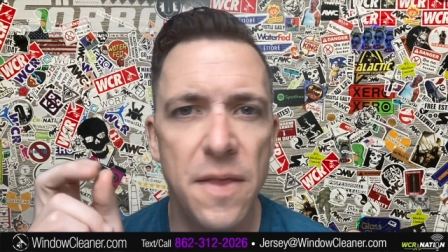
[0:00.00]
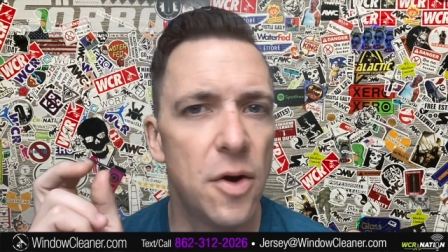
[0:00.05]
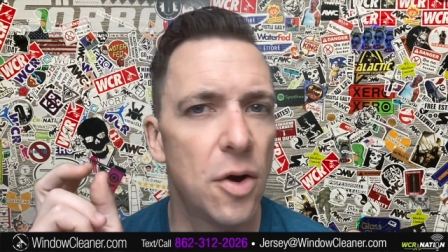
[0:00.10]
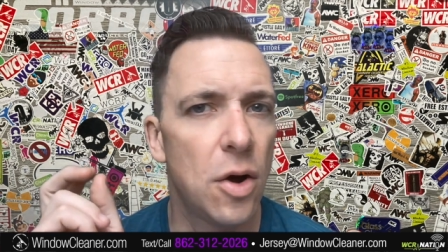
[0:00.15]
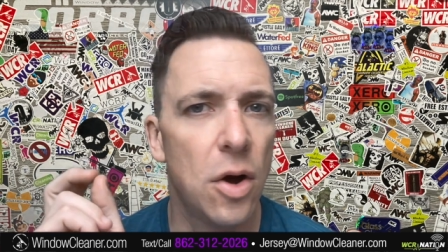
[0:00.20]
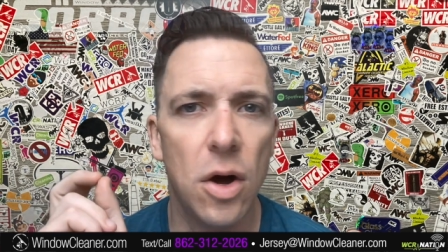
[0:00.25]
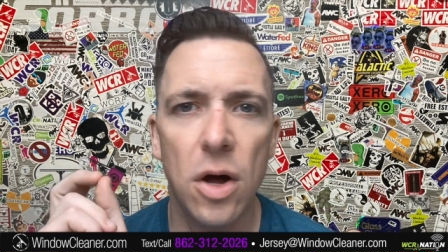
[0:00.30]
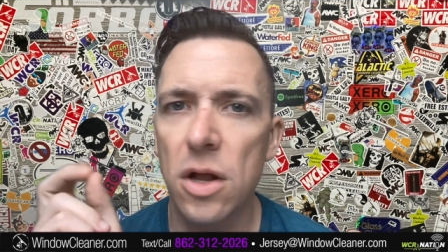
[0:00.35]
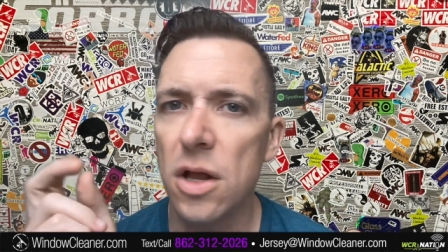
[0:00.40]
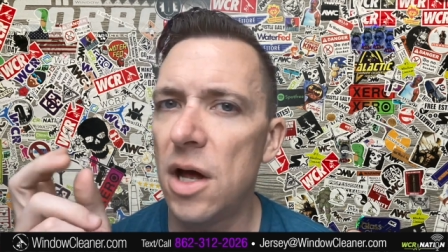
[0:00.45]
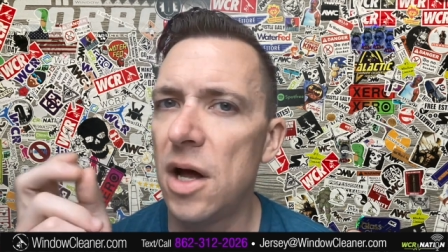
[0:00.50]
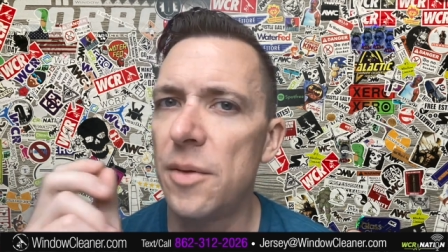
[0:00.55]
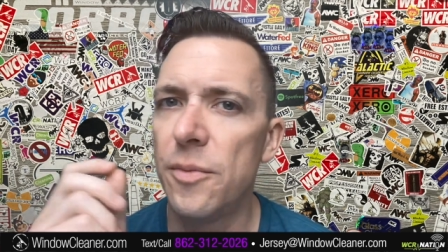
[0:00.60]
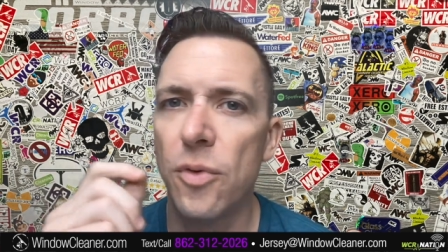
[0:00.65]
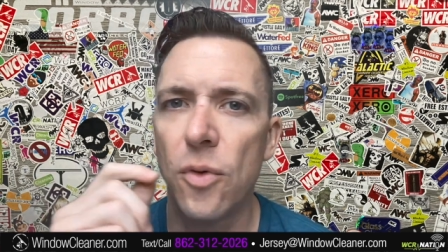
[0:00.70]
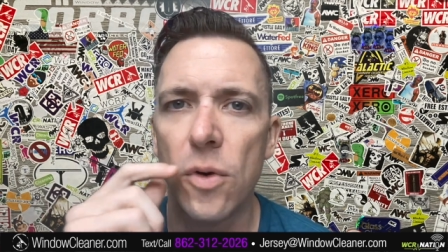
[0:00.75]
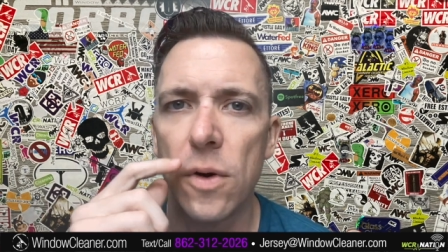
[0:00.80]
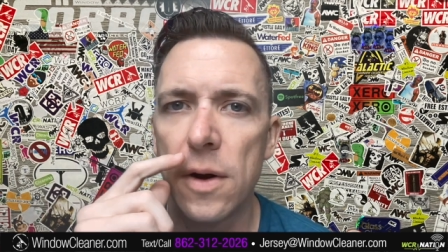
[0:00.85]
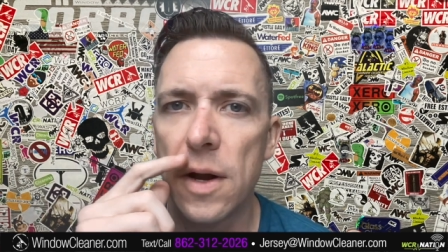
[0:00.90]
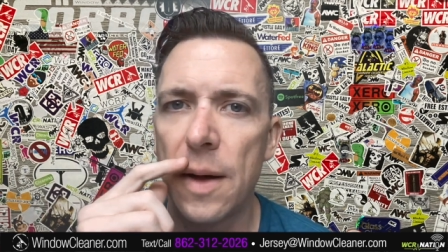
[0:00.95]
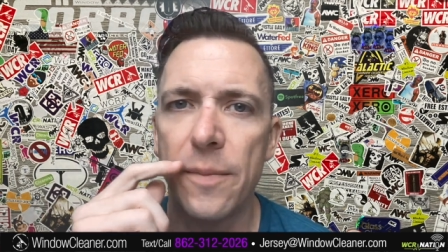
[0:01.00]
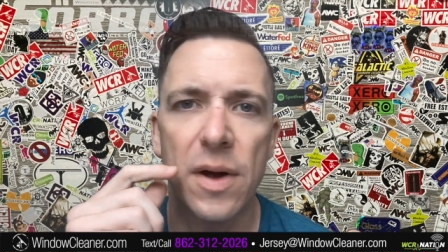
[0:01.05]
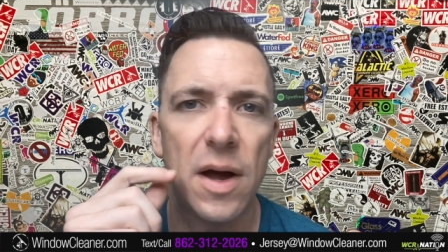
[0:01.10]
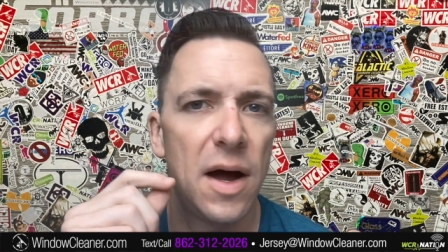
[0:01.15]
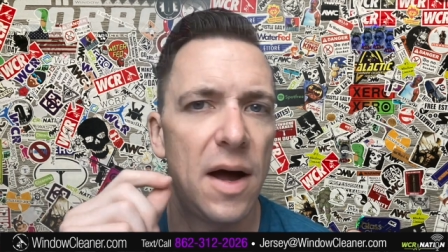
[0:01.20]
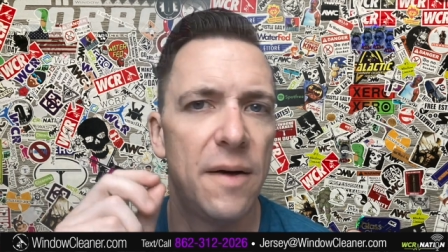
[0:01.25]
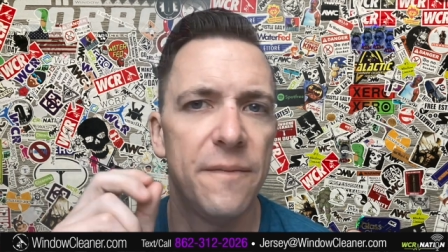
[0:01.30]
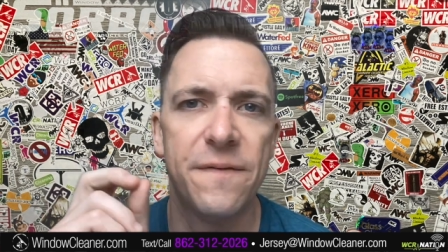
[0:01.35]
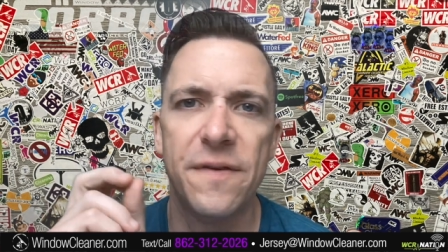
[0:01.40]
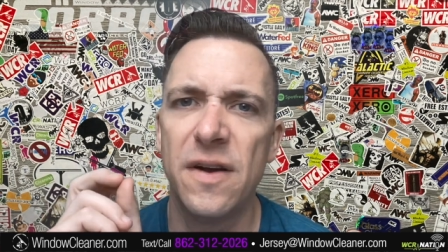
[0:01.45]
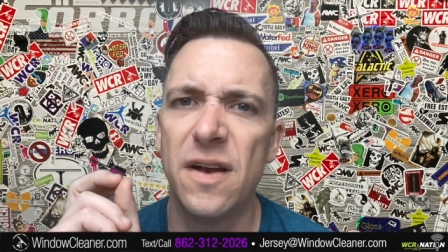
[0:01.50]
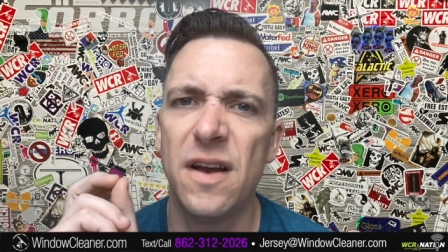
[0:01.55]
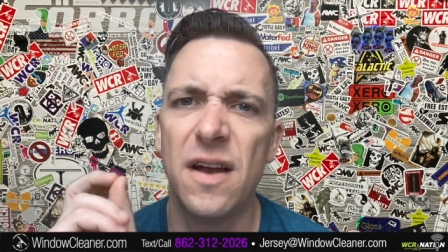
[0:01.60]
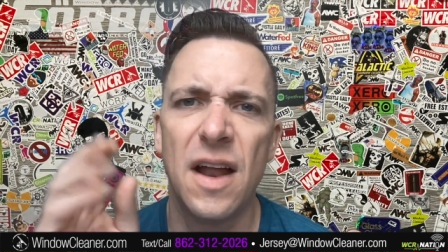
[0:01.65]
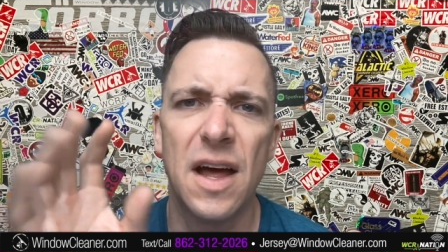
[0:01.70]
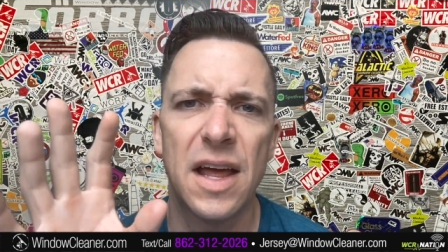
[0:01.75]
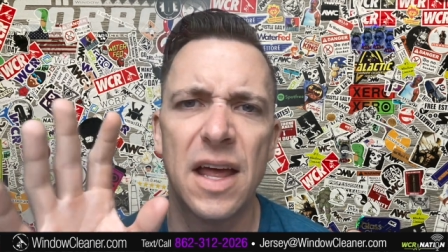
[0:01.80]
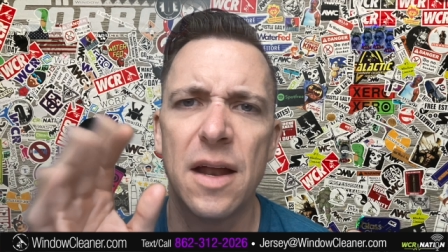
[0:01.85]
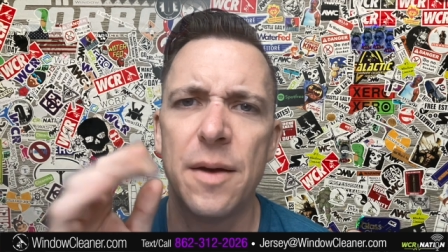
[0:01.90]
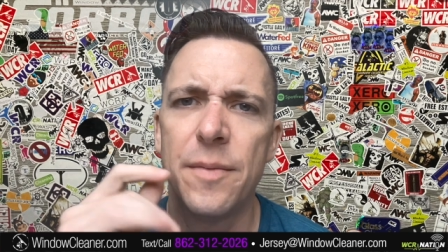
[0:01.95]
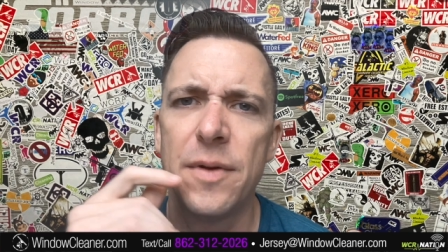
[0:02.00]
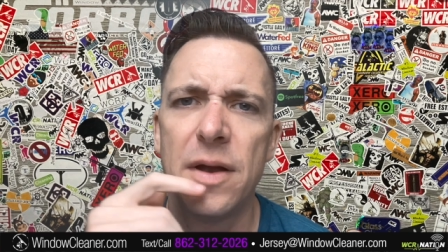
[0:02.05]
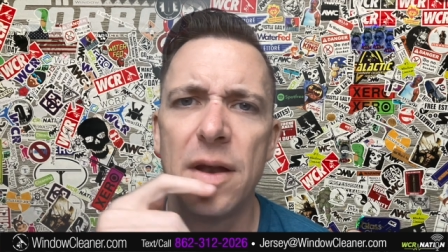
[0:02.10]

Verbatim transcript: they're all on board and I'm confident and I get them